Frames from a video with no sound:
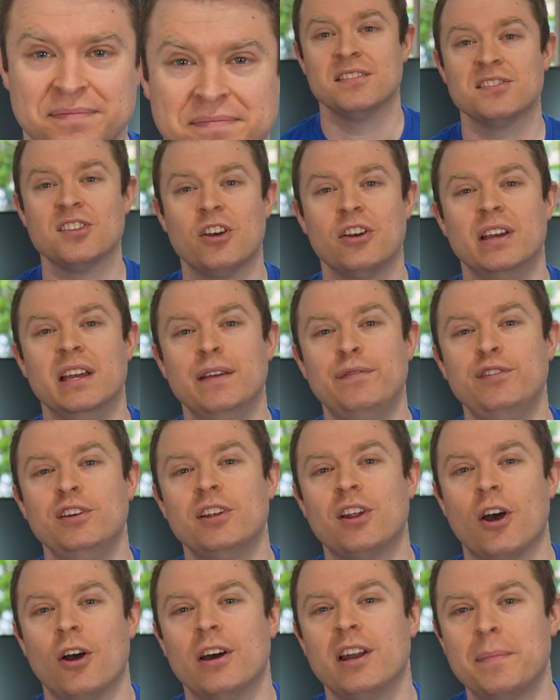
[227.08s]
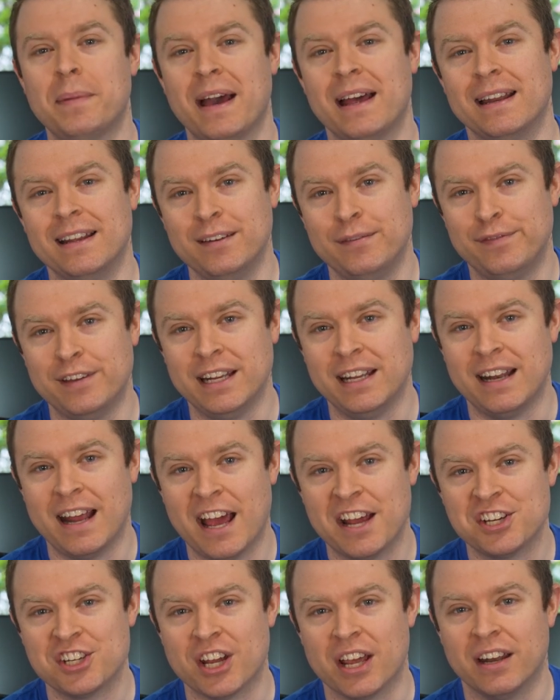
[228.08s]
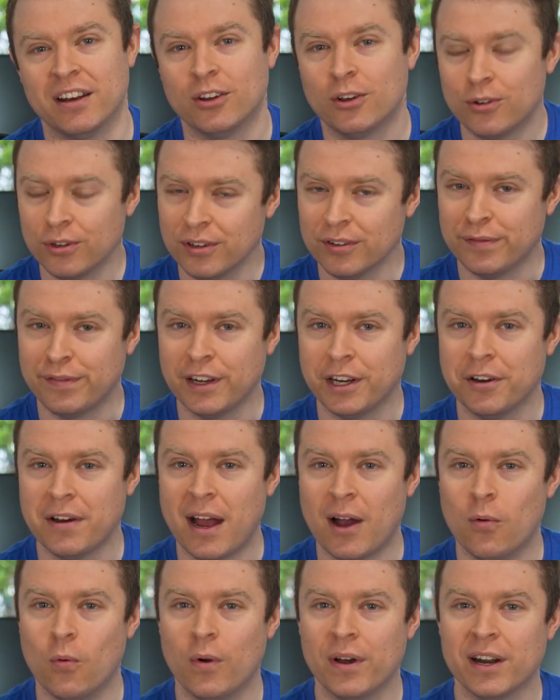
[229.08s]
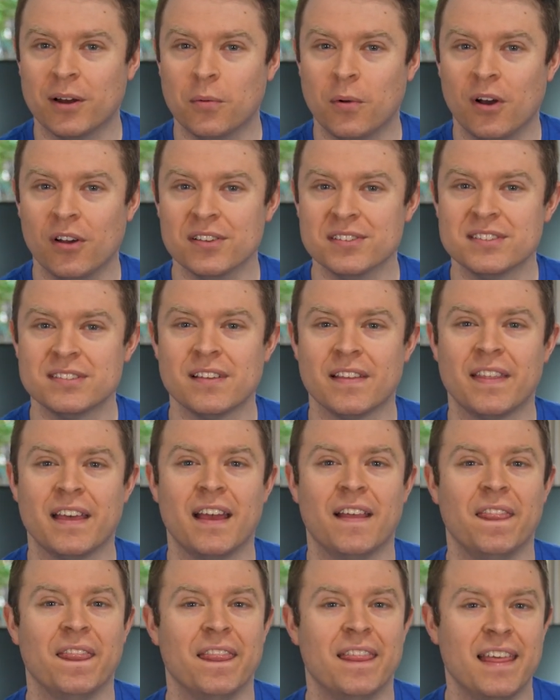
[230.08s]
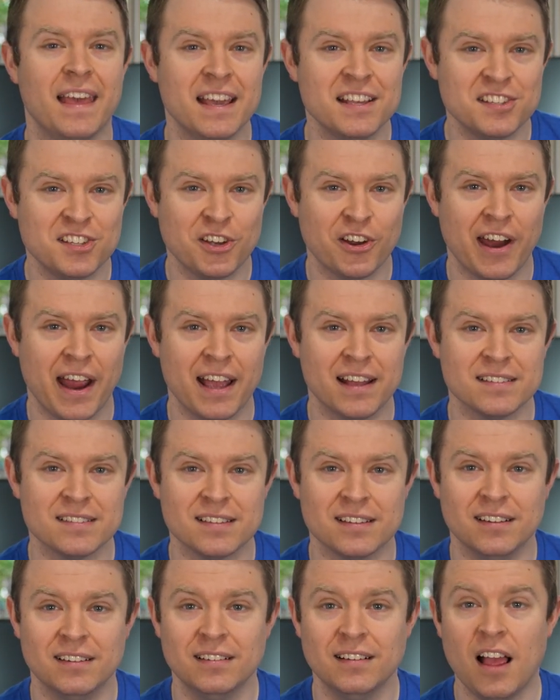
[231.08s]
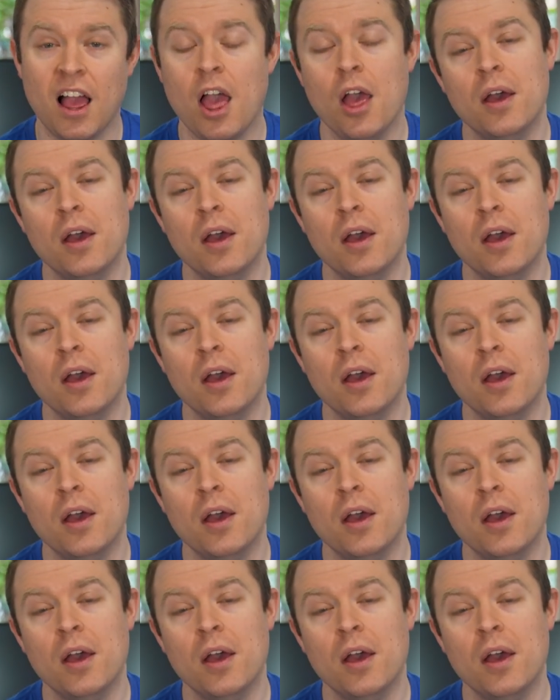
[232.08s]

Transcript: So if you'd heard about Infinidash and couldn't figure out what it was, then there's your answer.